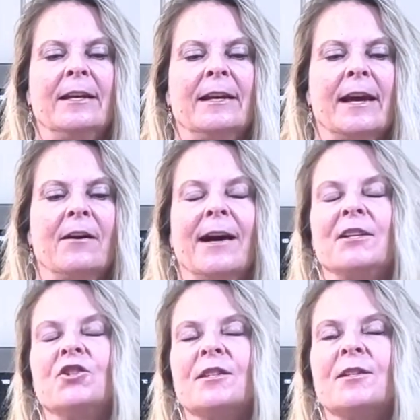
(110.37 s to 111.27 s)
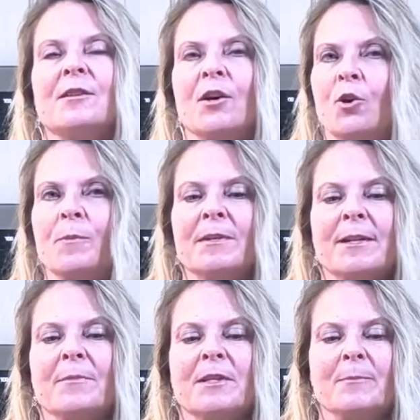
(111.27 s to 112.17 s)
Now, I just opened
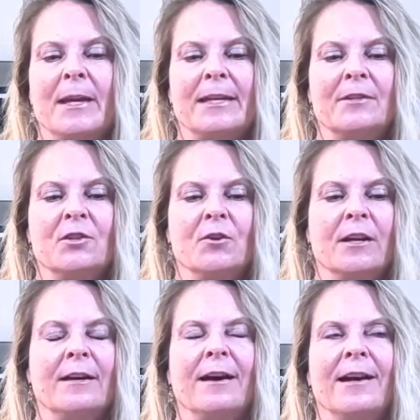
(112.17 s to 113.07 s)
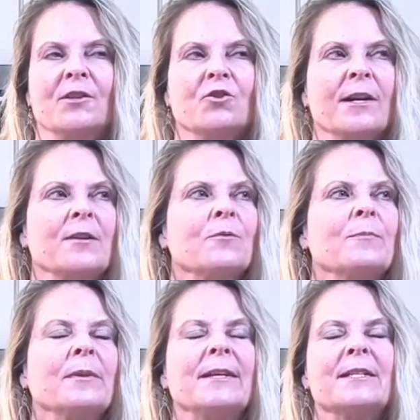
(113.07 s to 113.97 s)
up this baking soda. I try to
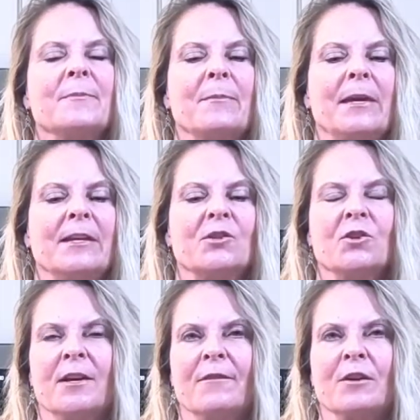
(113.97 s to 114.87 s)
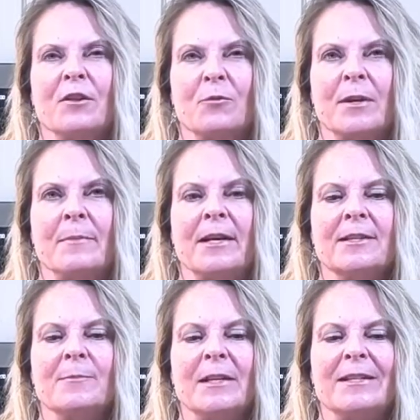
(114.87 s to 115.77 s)
replace my baking soda every 3
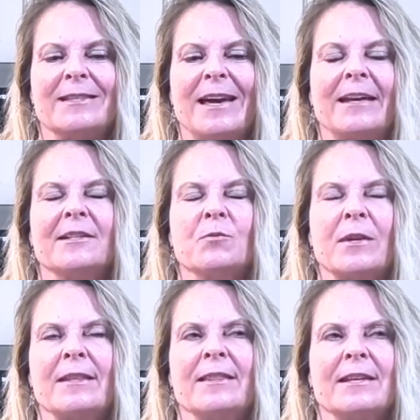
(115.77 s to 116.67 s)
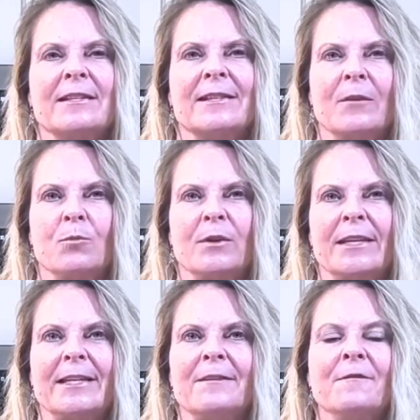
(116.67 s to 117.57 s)
months because that is one of the things that will
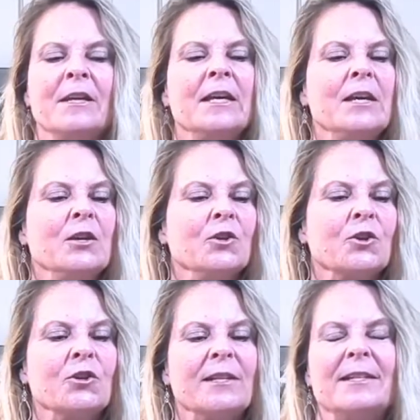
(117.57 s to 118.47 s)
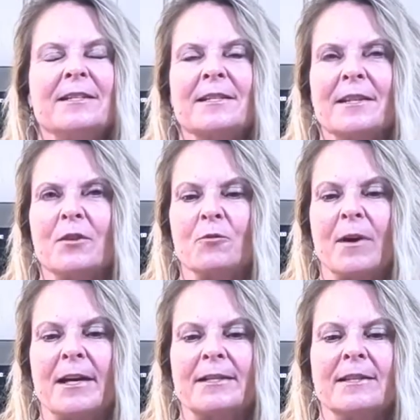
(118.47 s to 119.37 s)
give your cookies the
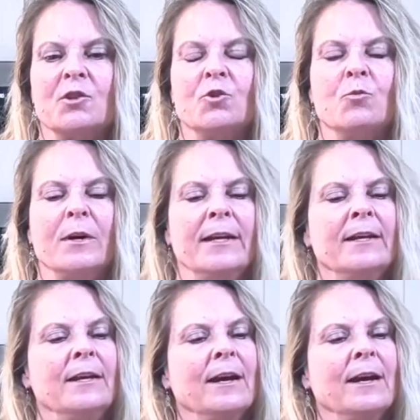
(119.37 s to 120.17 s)
rise that you want.